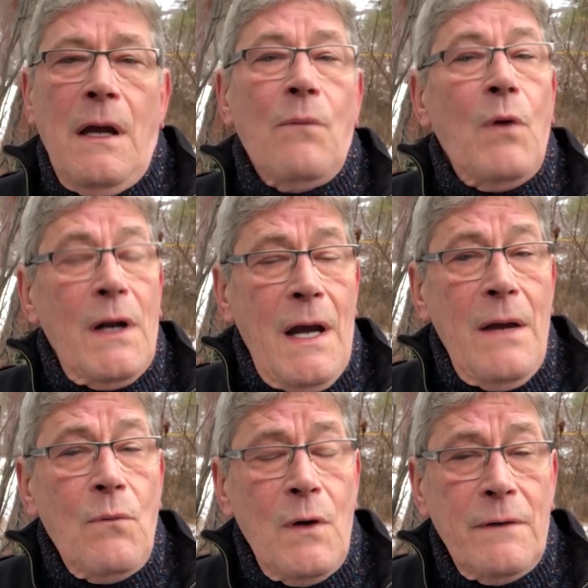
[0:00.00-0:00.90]
And what
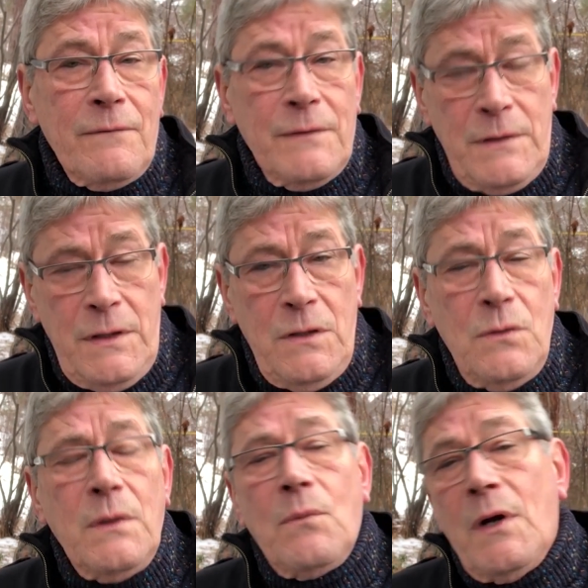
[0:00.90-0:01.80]
I want for
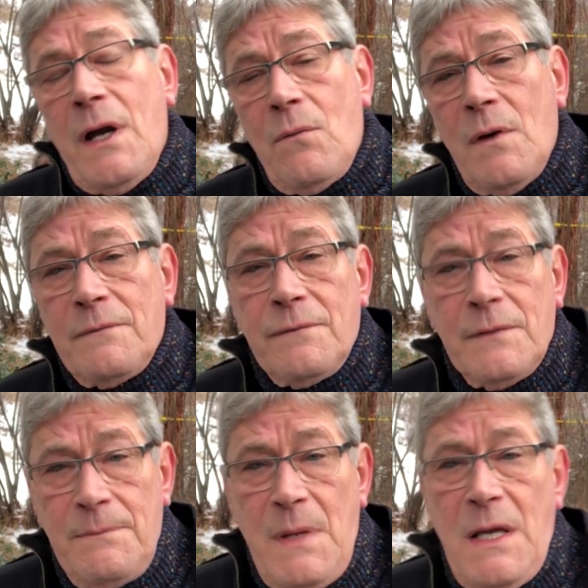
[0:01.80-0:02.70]
you and what I want
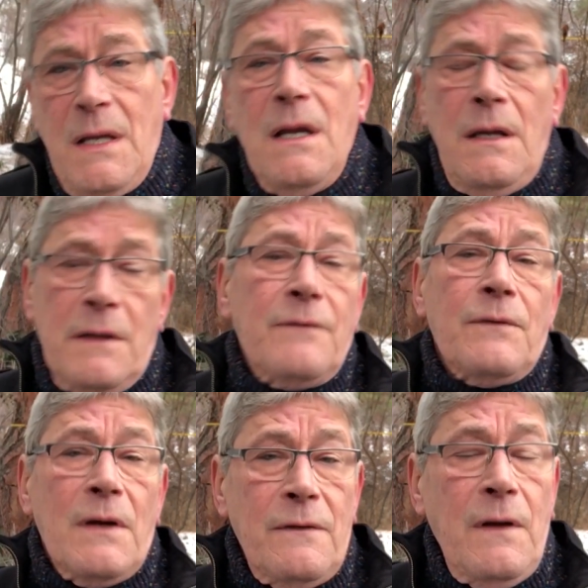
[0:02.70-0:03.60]
for me is
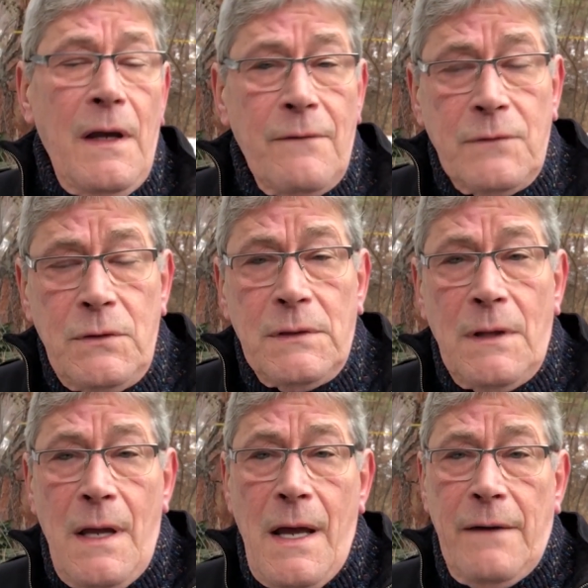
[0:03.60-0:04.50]
for us to have
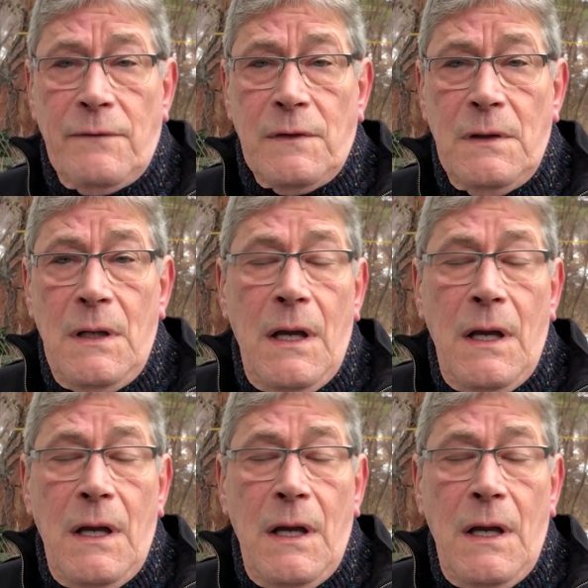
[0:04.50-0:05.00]
good lives.